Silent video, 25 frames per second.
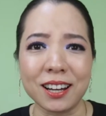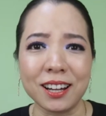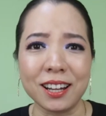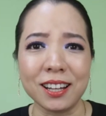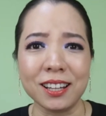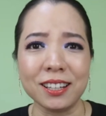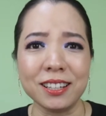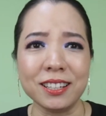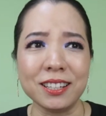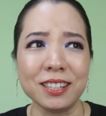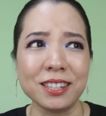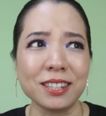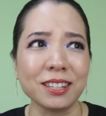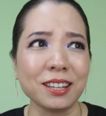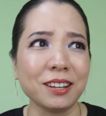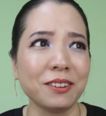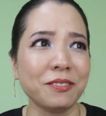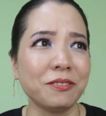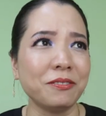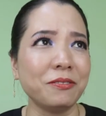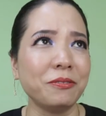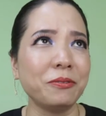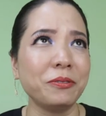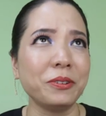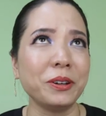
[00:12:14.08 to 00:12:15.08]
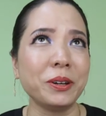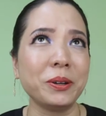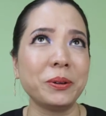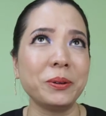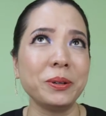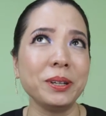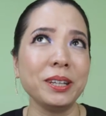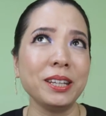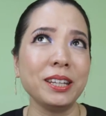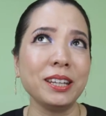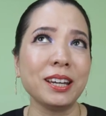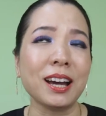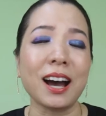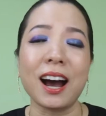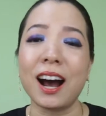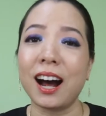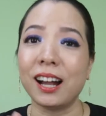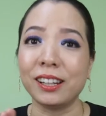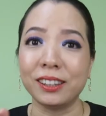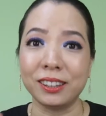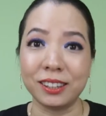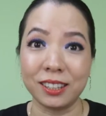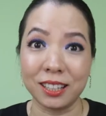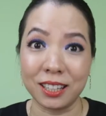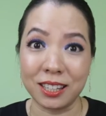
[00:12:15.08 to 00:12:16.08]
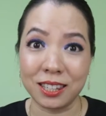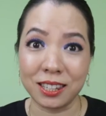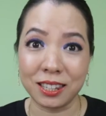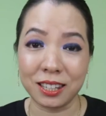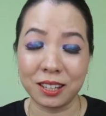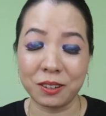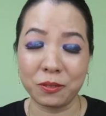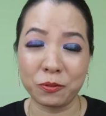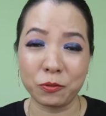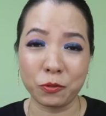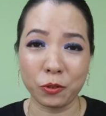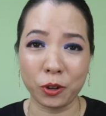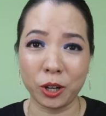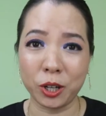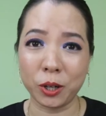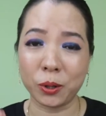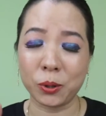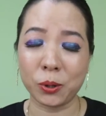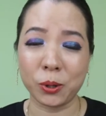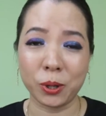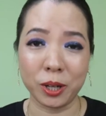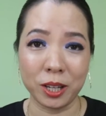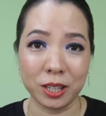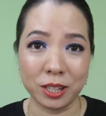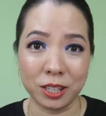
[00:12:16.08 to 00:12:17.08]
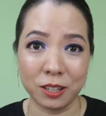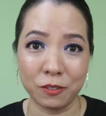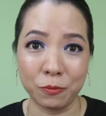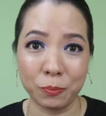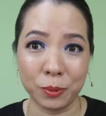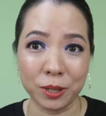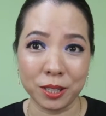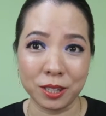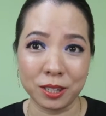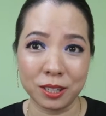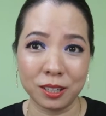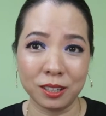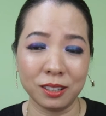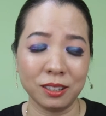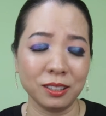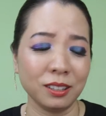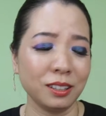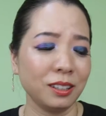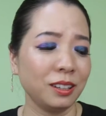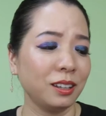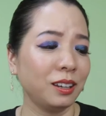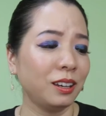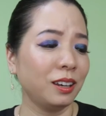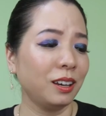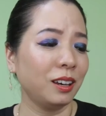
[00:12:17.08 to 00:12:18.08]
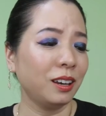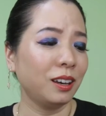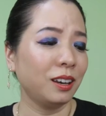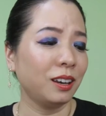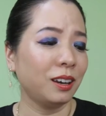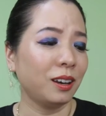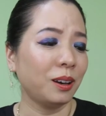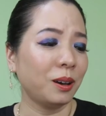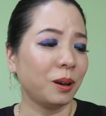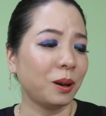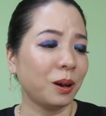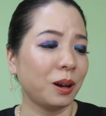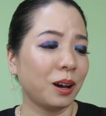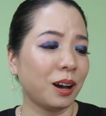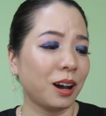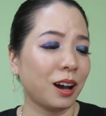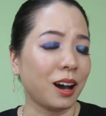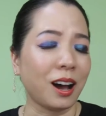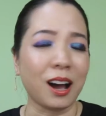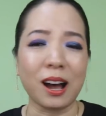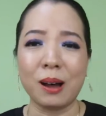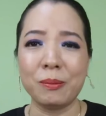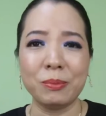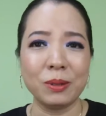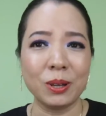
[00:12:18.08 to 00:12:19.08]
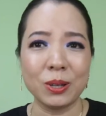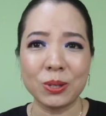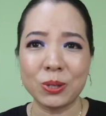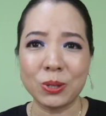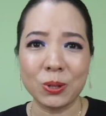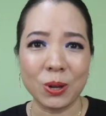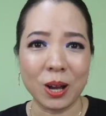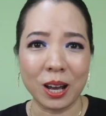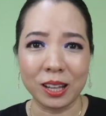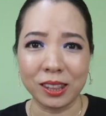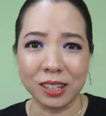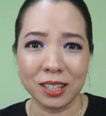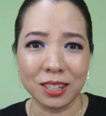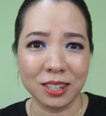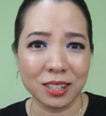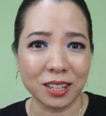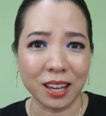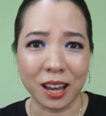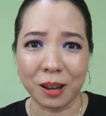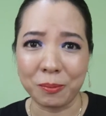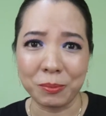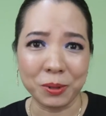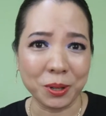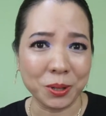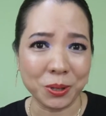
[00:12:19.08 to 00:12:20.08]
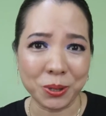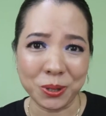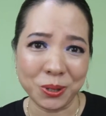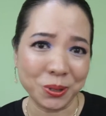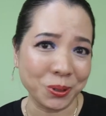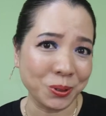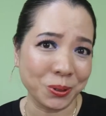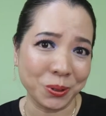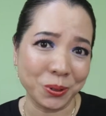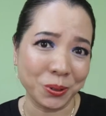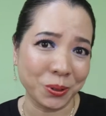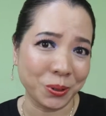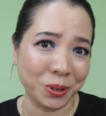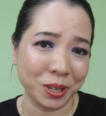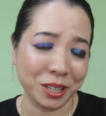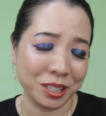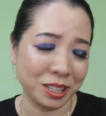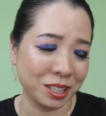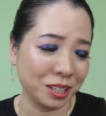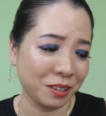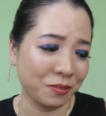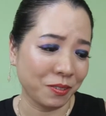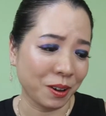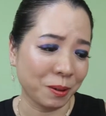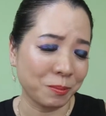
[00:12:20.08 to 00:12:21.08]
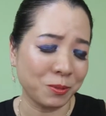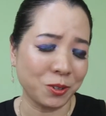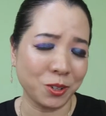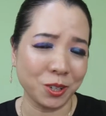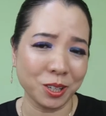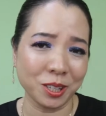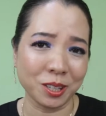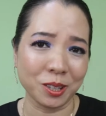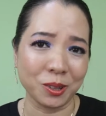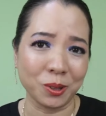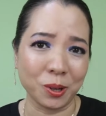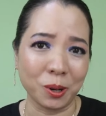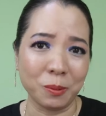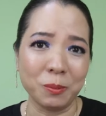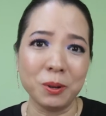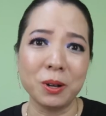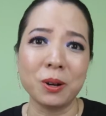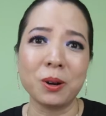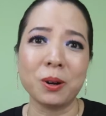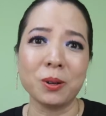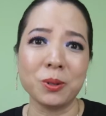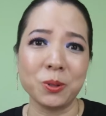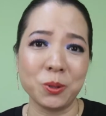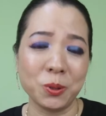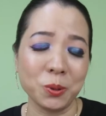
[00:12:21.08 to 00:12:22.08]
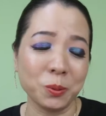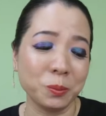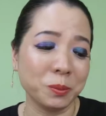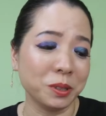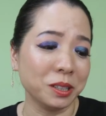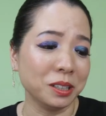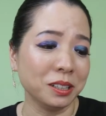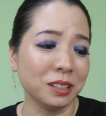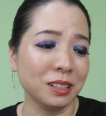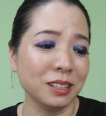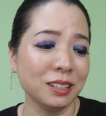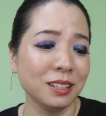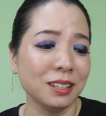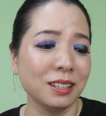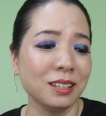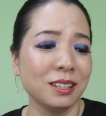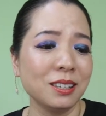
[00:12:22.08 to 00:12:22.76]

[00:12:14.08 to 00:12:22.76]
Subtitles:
Star is a very artistic, very creative person. I'm not so artistic, I'm not so creative, I'm just a normal consumer.